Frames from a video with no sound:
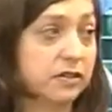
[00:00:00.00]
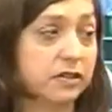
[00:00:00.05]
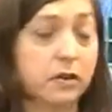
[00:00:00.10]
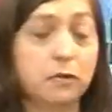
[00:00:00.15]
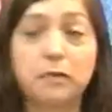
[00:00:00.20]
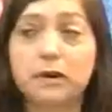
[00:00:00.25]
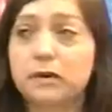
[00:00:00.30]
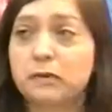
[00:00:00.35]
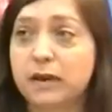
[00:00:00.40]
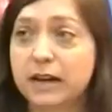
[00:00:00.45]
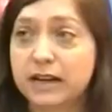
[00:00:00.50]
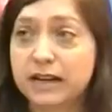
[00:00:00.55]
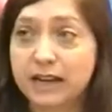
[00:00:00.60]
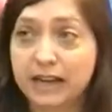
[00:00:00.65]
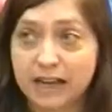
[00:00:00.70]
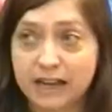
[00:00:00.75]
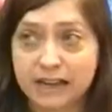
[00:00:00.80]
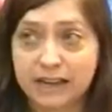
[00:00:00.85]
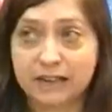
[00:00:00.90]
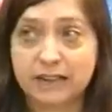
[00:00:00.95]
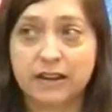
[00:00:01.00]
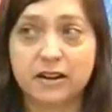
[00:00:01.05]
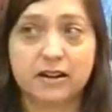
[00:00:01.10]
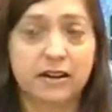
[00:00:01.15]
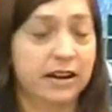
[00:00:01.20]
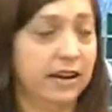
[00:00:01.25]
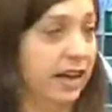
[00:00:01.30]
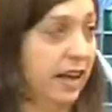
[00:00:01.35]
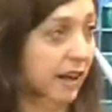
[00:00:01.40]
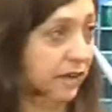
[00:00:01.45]
So we want to get in there
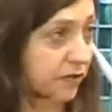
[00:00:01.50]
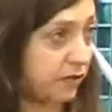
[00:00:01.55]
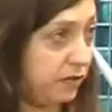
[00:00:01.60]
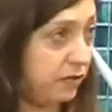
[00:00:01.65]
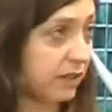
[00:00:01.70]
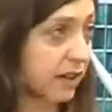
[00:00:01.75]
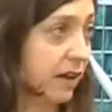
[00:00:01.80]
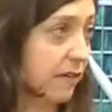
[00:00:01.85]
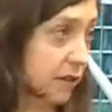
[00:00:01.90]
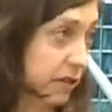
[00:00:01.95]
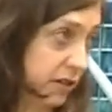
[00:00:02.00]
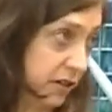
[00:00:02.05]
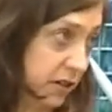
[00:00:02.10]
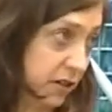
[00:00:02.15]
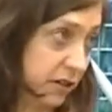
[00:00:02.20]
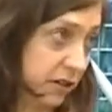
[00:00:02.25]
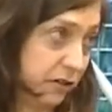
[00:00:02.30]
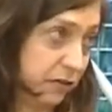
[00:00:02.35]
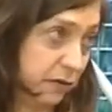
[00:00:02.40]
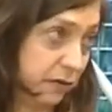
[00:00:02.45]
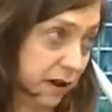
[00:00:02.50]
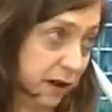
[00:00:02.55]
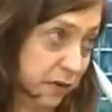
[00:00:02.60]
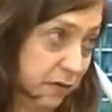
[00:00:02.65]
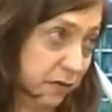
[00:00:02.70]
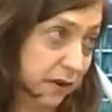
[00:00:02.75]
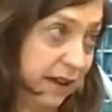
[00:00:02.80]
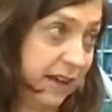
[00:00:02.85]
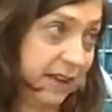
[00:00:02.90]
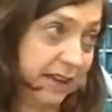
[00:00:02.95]
and have those conversations right
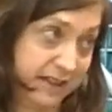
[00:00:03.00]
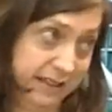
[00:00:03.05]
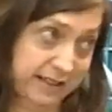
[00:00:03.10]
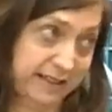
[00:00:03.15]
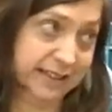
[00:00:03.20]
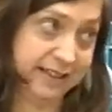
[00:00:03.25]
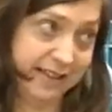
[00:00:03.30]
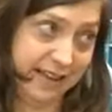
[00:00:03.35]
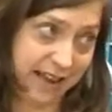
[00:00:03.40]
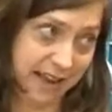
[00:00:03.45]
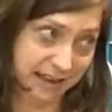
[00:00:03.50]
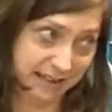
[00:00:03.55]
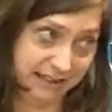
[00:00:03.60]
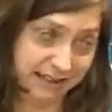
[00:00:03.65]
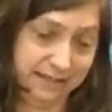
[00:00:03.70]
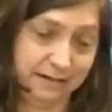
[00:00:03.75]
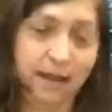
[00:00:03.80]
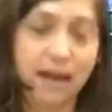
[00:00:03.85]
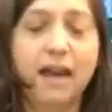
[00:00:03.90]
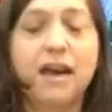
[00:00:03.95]
start away. The dialogue. Yes.